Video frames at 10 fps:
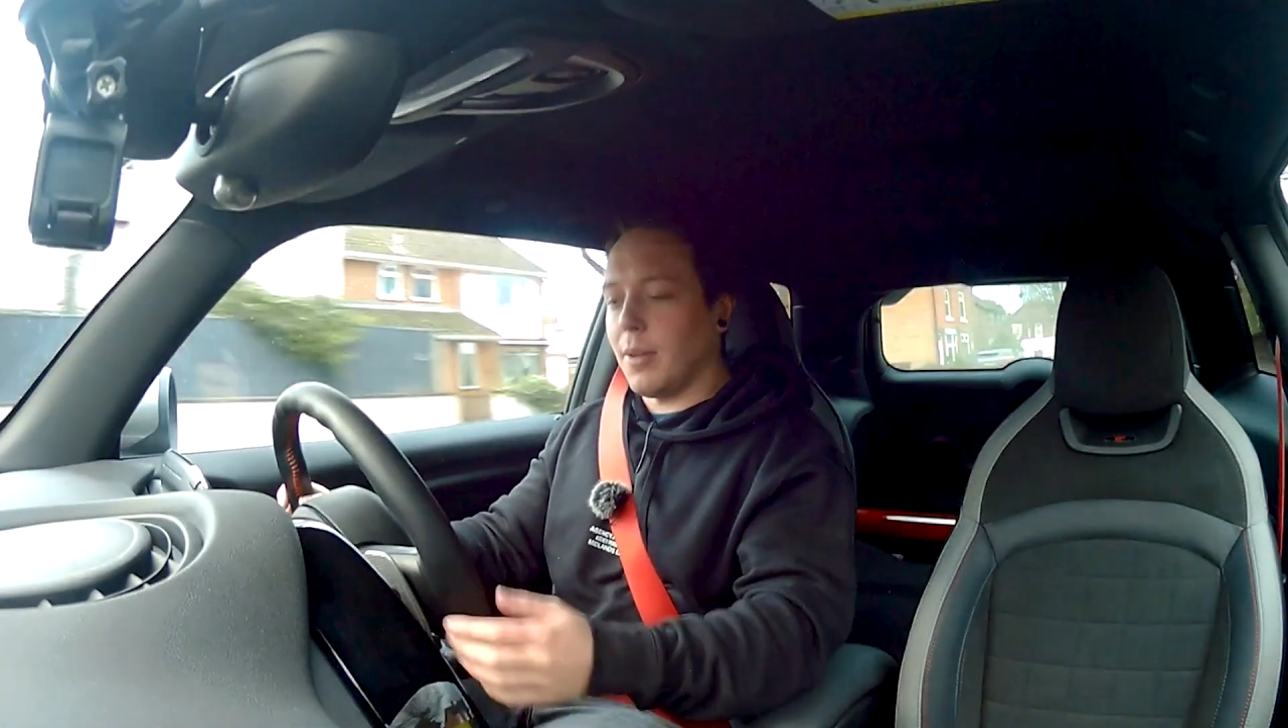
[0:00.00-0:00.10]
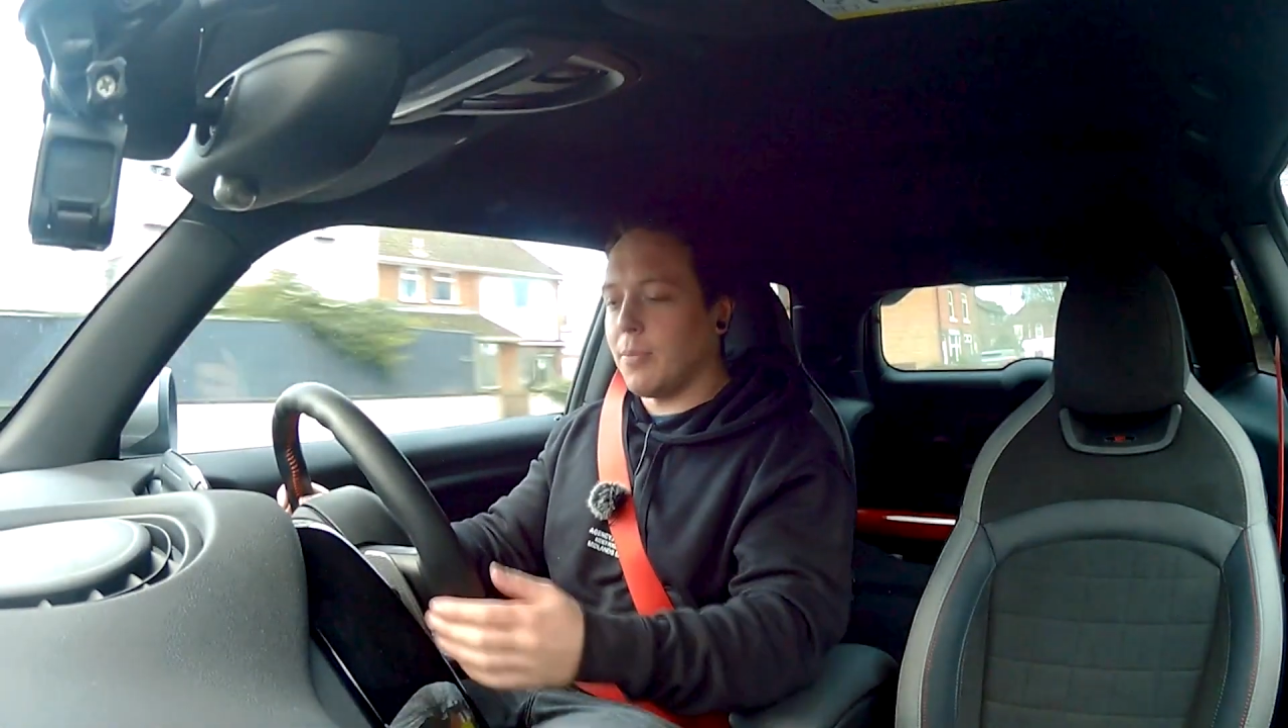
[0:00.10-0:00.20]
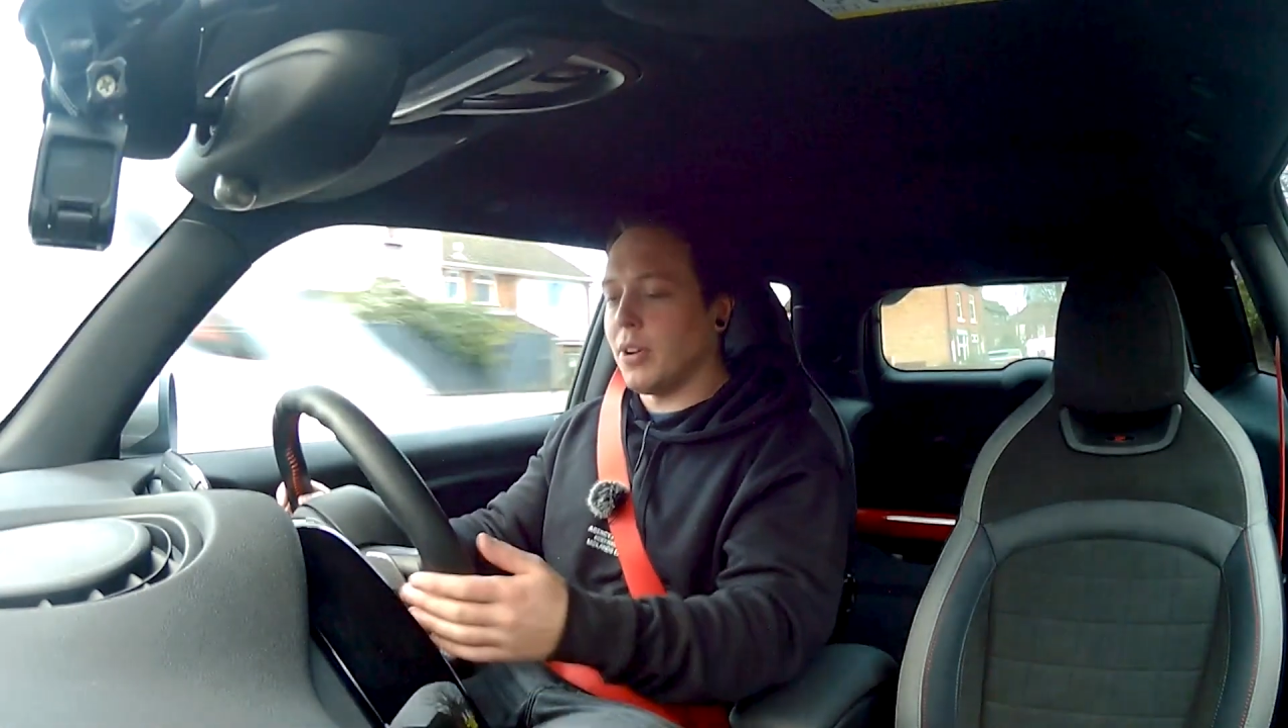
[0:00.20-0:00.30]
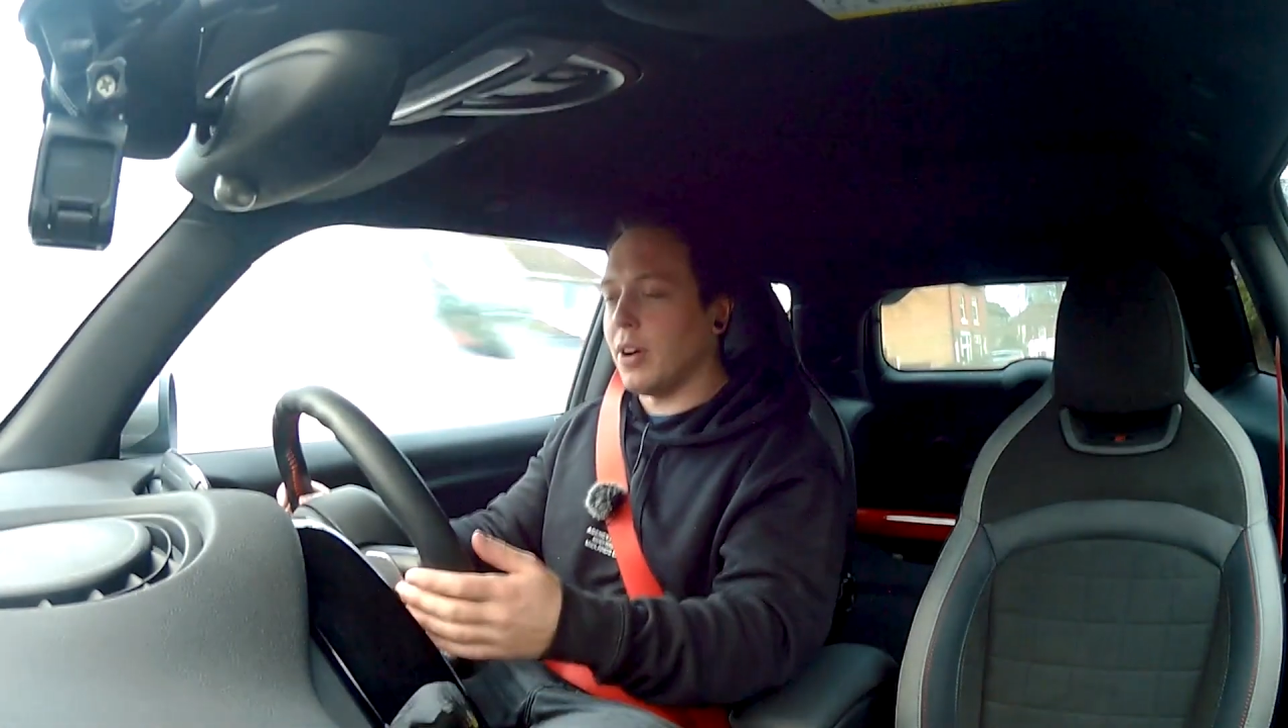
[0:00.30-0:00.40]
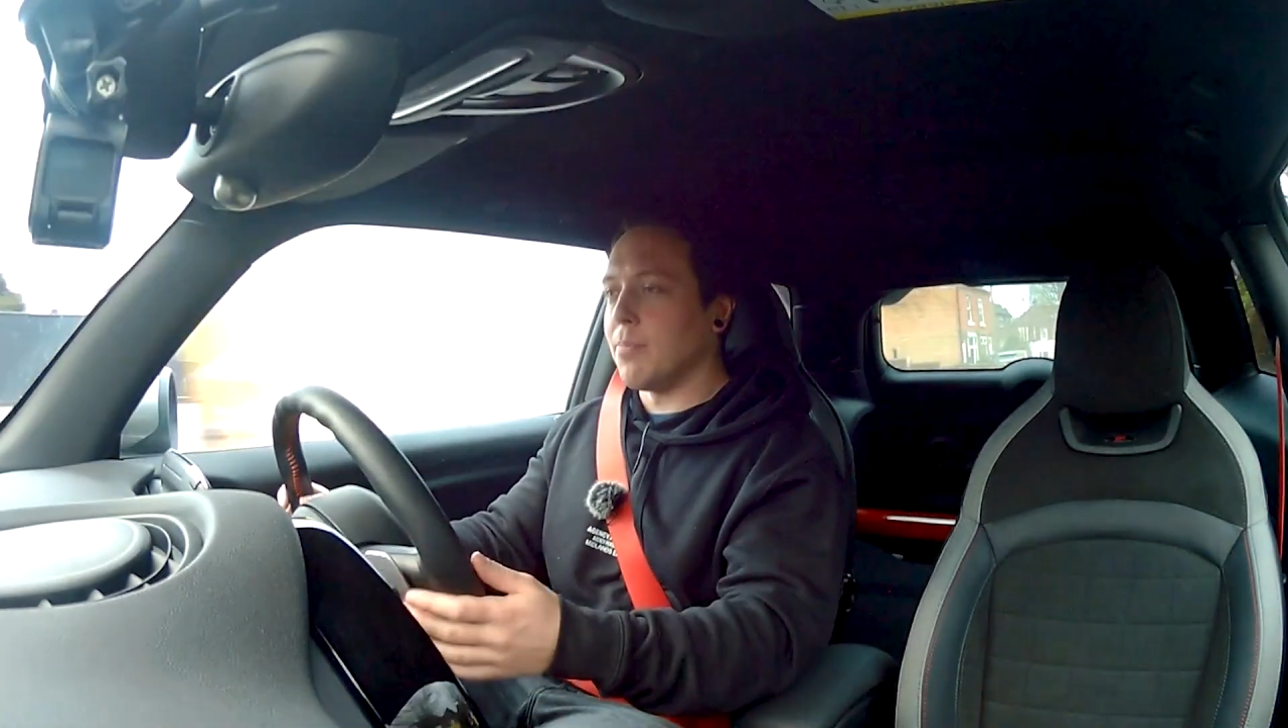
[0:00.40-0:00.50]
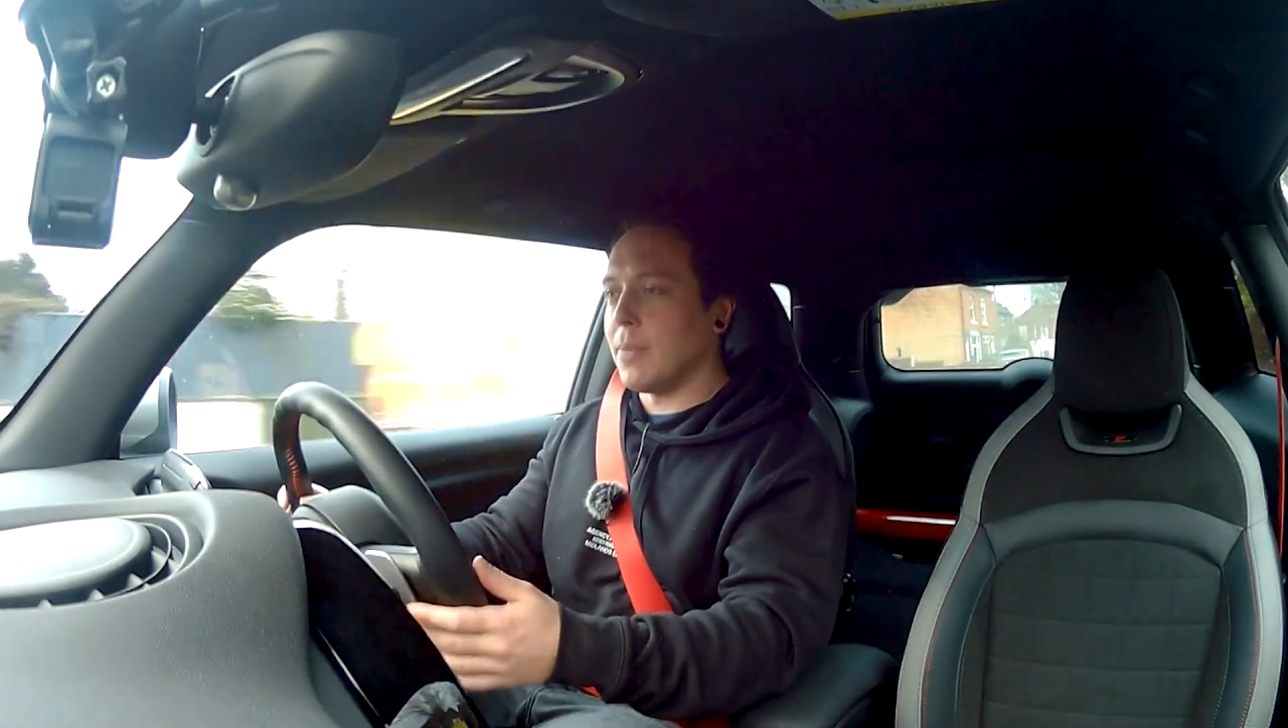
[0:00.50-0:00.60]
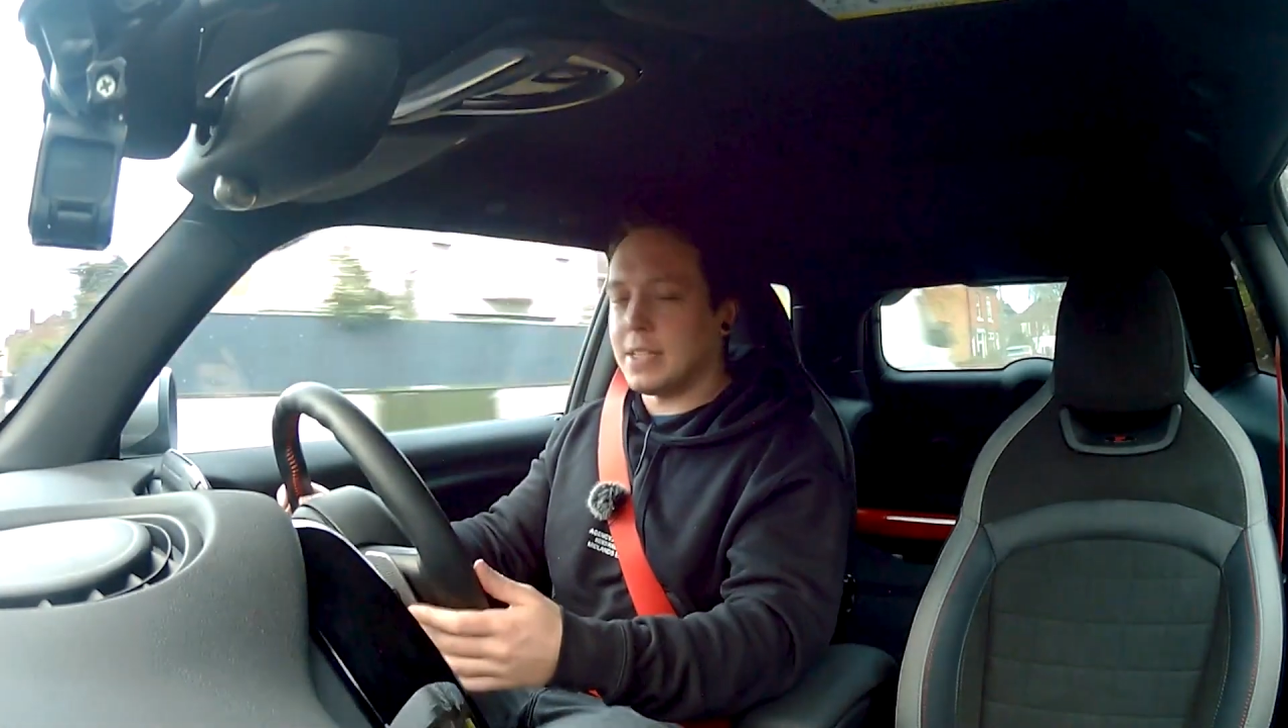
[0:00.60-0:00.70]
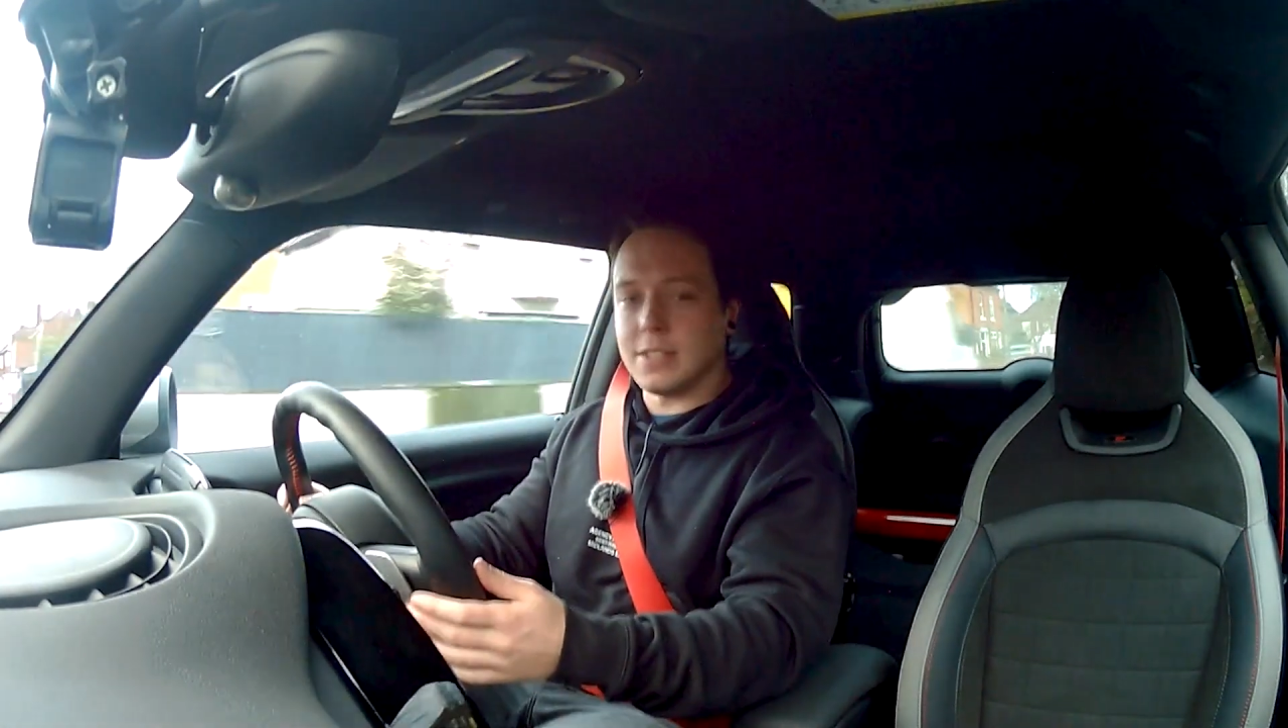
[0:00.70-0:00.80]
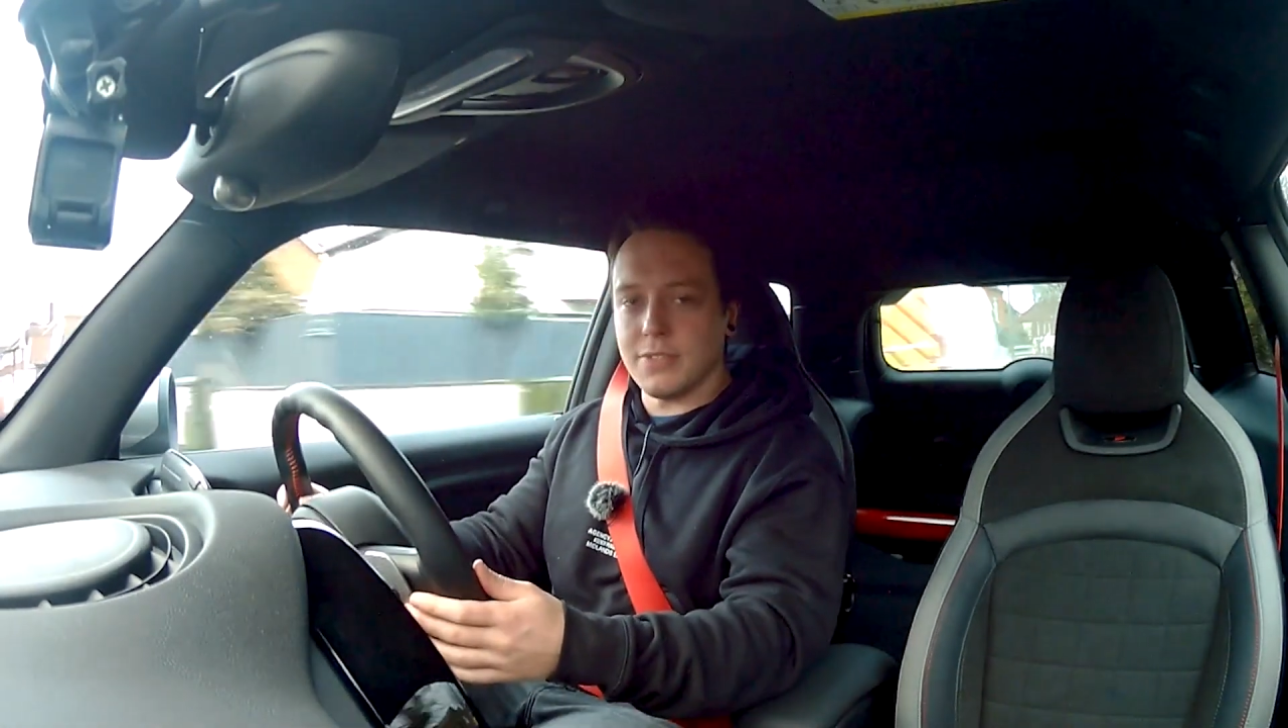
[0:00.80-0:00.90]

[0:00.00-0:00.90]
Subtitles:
I'm not a massive